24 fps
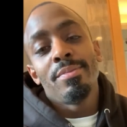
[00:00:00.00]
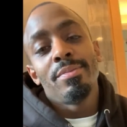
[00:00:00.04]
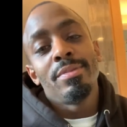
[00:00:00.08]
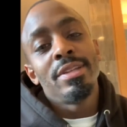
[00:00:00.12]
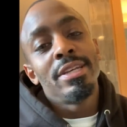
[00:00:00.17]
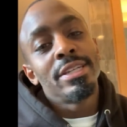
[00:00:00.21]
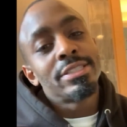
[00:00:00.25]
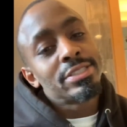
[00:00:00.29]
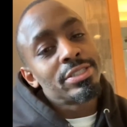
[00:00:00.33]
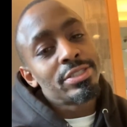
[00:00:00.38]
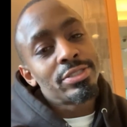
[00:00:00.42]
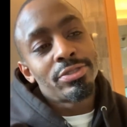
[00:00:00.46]

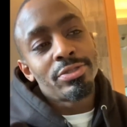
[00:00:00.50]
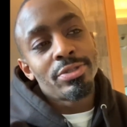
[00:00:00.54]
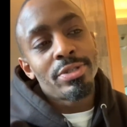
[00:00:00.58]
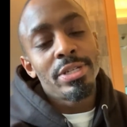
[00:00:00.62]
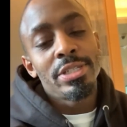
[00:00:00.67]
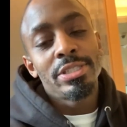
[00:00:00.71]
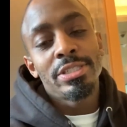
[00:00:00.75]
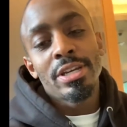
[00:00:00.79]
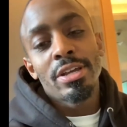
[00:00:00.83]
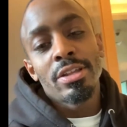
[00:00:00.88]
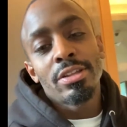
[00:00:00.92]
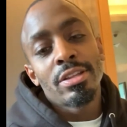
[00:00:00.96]
Listen to
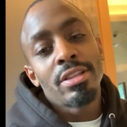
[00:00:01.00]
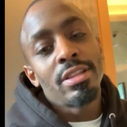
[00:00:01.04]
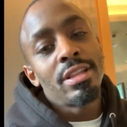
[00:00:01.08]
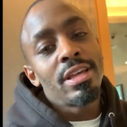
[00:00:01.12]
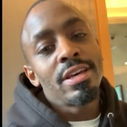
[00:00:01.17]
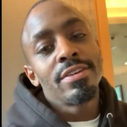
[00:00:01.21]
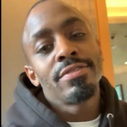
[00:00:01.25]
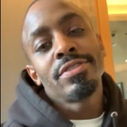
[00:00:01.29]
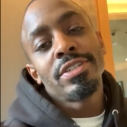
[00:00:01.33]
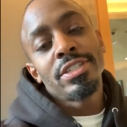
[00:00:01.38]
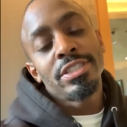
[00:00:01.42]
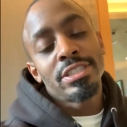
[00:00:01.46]
each other,
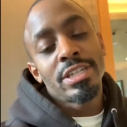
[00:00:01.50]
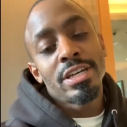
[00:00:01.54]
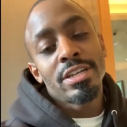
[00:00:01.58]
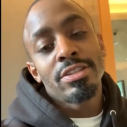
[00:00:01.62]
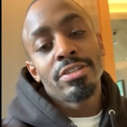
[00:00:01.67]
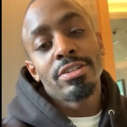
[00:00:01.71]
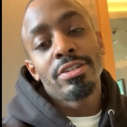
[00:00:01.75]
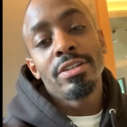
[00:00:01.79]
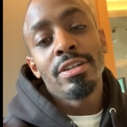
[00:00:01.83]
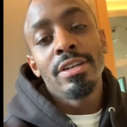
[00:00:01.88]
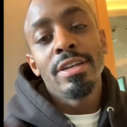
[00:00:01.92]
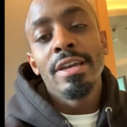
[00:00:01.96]
love each
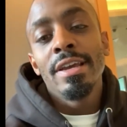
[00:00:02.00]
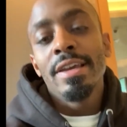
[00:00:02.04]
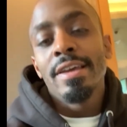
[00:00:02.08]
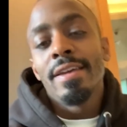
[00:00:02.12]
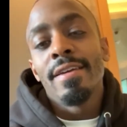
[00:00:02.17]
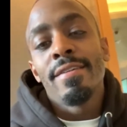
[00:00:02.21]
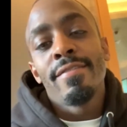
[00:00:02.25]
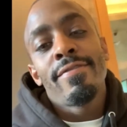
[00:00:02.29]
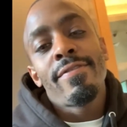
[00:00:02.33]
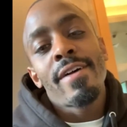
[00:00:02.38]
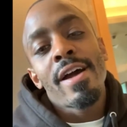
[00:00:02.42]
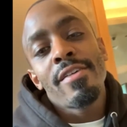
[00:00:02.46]
other,
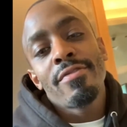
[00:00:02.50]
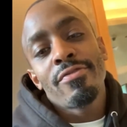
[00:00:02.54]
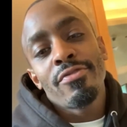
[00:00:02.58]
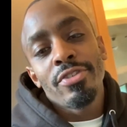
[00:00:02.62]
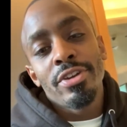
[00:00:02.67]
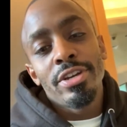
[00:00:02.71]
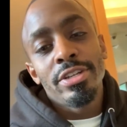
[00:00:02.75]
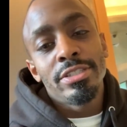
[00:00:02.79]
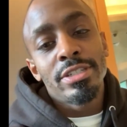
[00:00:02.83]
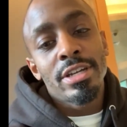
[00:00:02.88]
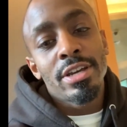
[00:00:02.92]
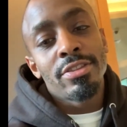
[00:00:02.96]
and fight for
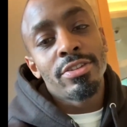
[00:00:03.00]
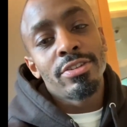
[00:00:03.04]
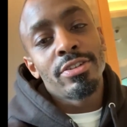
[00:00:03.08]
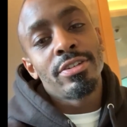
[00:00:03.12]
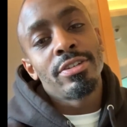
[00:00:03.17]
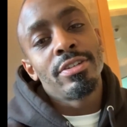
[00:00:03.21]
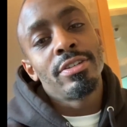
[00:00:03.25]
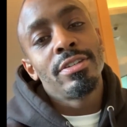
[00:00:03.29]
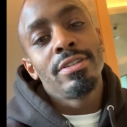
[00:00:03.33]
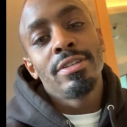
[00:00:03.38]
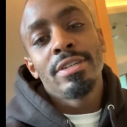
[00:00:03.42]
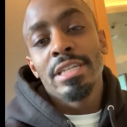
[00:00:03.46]
each other.
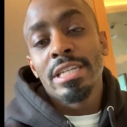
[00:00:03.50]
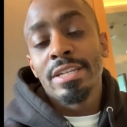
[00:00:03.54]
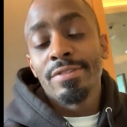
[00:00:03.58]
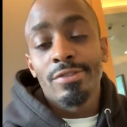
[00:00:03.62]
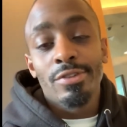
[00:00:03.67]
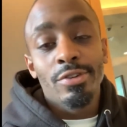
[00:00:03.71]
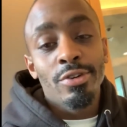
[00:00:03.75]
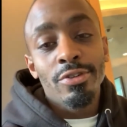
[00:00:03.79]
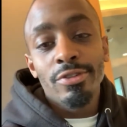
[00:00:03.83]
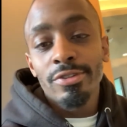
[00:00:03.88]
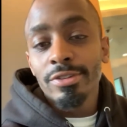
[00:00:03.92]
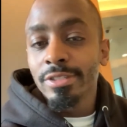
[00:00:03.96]
And of
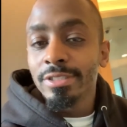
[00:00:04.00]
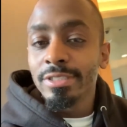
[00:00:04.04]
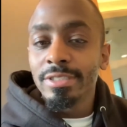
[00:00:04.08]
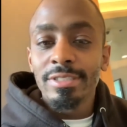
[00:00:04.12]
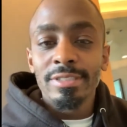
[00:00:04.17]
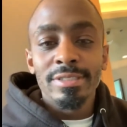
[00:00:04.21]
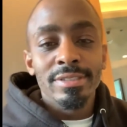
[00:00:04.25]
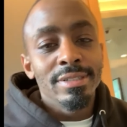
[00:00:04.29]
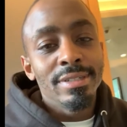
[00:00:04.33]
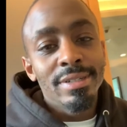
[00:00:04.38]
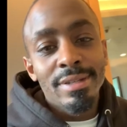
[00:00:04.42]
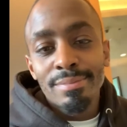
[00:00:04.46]
course,
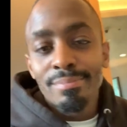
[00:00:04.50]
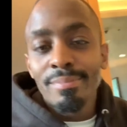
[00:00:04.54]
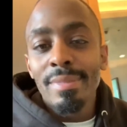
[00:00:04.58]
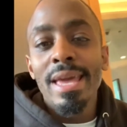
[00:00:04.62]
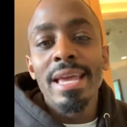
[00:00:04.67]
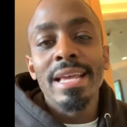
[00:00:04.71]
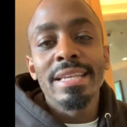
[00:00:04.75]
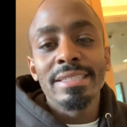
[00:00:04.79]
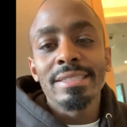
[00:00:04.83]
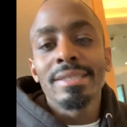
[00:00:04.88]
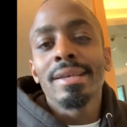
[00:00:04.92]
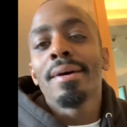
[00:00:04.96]

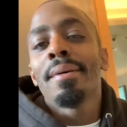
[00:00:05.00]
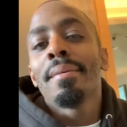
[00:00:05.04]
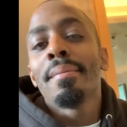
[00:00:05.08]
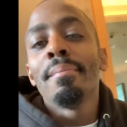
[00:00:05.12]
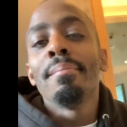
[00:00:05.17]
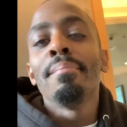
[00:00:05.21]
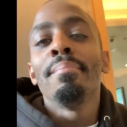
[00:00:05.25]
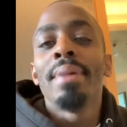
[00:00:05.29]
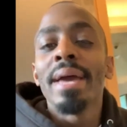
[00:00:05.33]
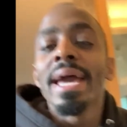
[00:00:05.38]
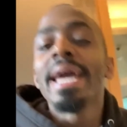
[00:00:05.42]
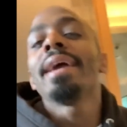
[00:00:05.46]
make
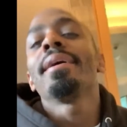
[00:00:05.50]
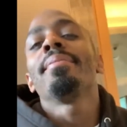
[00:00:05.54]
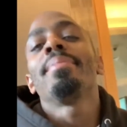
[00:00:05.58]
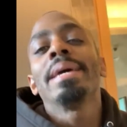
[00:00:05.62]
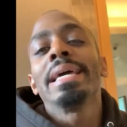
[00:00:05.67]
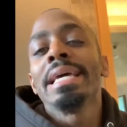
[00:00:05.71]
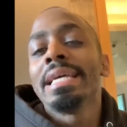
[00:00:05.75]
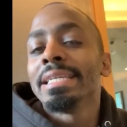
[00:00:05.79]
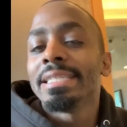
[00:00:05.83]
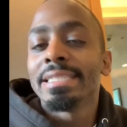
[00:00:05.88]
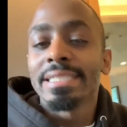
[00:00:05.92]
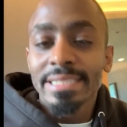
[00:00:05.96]
some
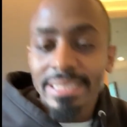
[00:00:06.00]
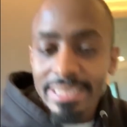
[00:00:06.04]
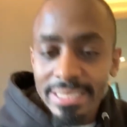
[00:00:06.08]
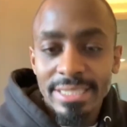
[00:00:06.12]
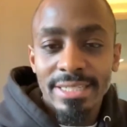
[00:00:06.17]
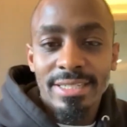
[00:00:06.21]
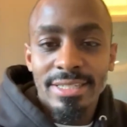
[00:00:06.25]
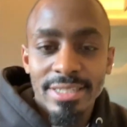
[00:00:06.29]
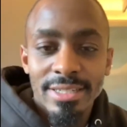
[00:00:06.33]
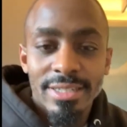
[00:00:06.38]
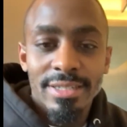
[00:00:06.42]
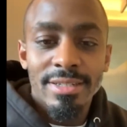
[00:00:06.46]

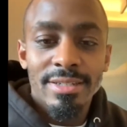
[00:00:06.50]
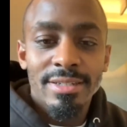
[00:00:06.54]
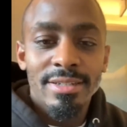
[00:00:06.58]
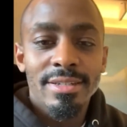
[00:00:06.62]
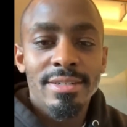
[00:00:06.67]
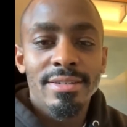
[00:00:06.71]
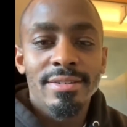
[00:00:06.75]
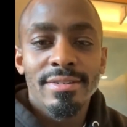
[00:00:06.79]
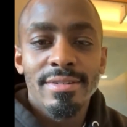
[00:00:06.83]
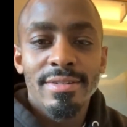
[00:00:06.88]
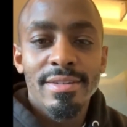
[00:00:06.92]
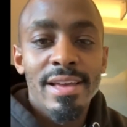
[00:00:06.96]
babies.
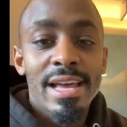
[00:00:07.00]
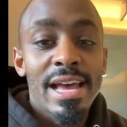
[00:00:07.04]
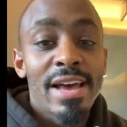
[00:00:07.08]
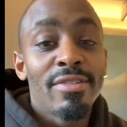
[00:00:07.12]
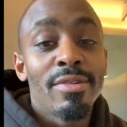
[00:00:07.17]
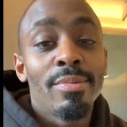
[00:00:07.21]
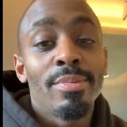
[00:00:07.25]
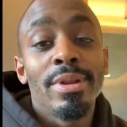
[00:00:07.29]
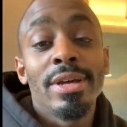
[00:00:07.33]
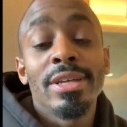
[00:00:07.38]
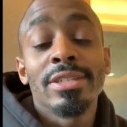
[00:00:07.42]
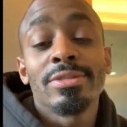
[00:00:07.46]
Have
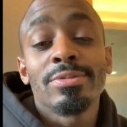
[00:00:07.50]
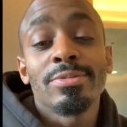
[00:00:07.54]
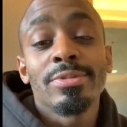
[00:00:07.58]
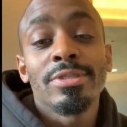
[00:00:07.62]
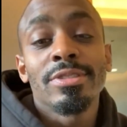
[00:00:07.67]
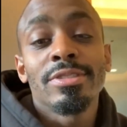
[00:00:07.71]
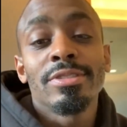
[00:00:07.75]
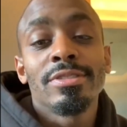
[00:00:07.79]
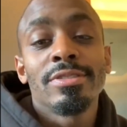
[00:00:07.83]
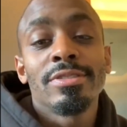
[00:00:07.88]
a blessed one.